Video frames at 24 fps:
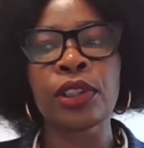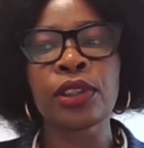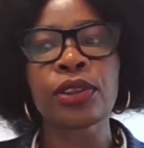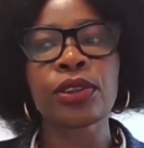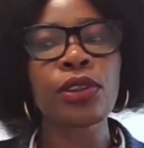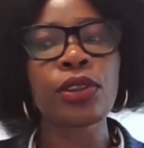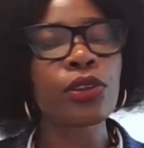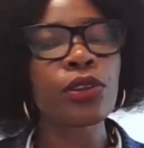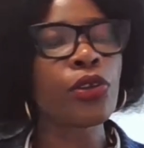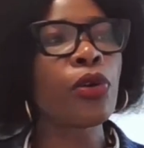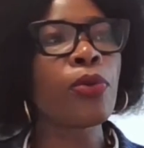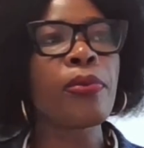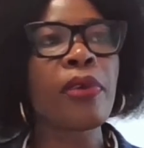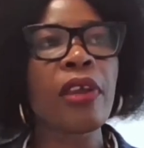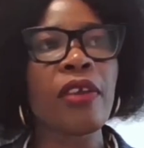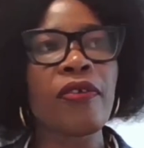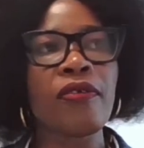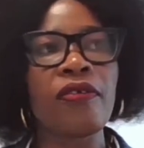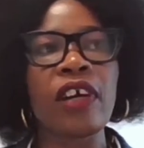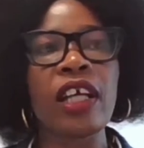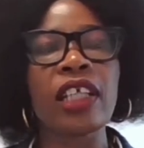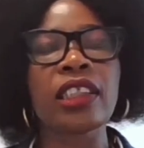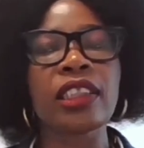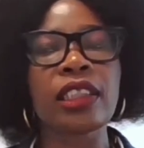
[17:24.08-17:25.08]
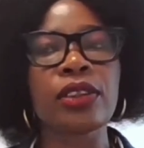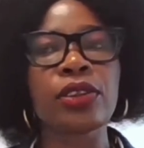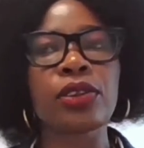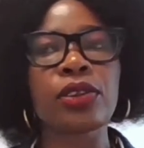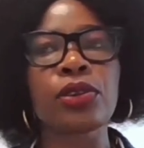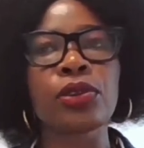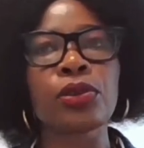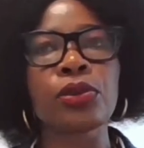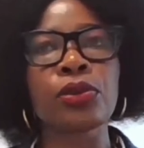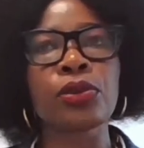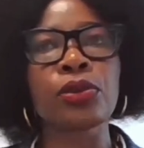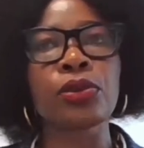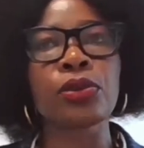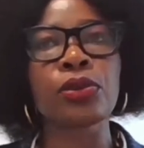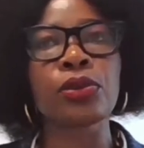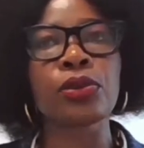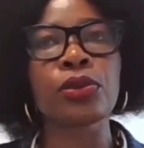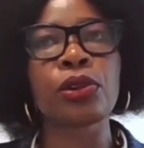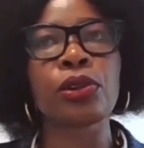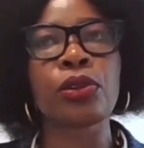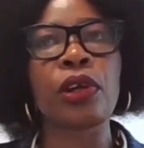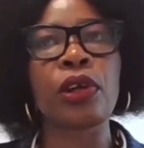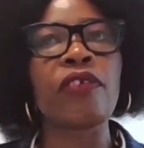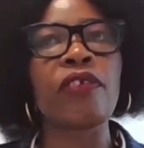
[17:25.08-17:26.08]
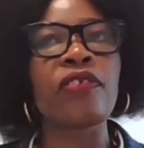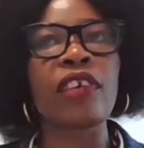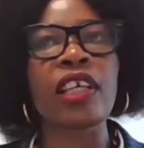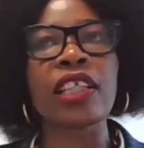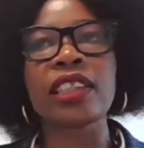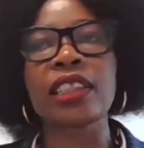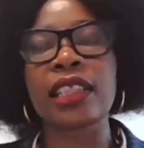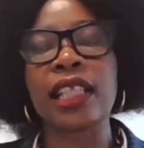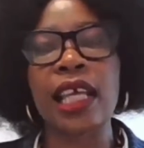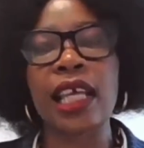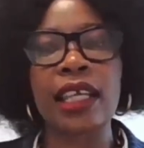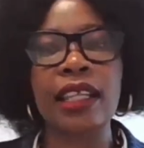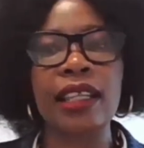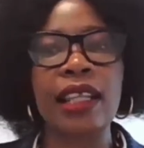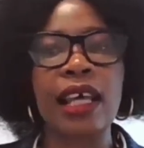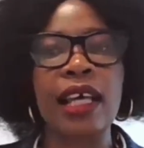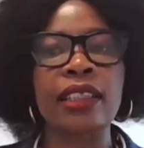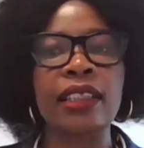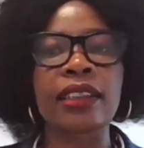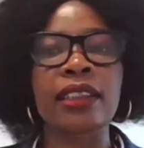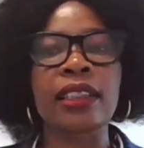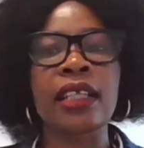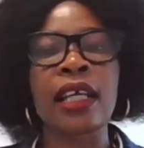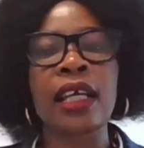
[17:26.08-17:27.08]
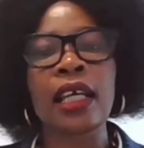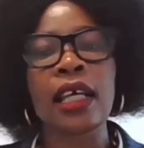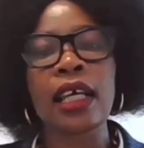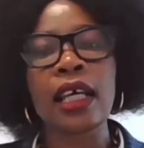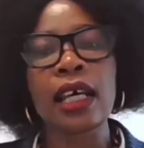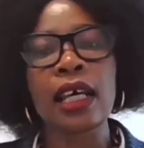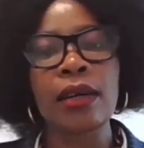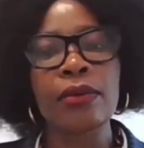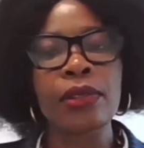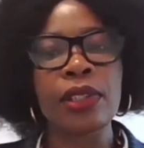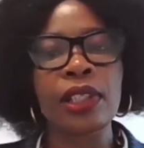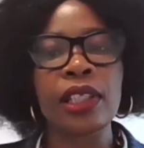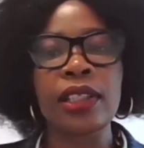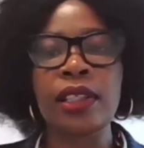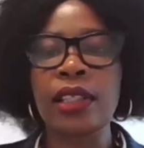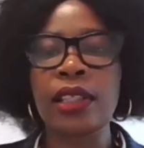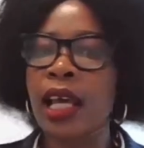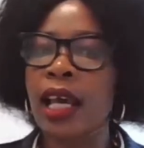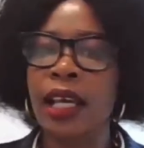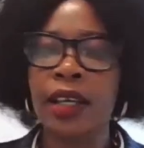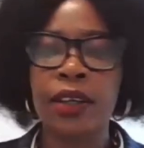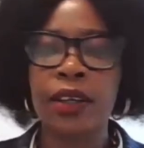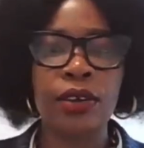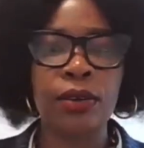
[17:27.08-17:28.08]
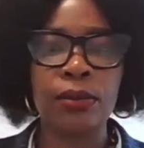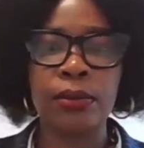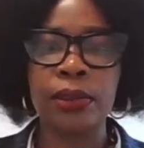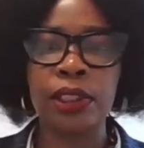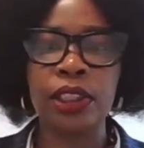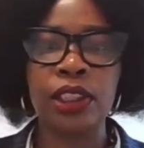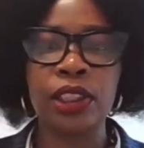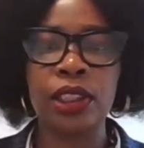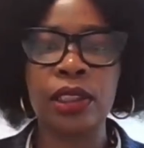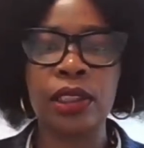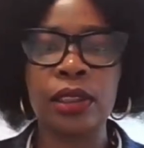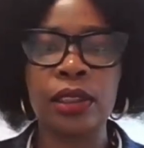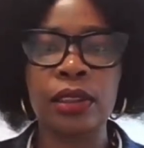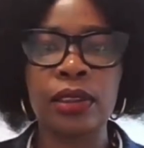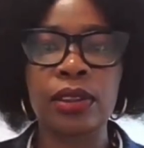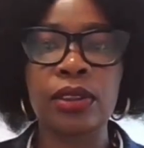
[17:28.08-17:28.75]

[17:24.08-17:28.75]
So you're invited to, events like that within the High Commission.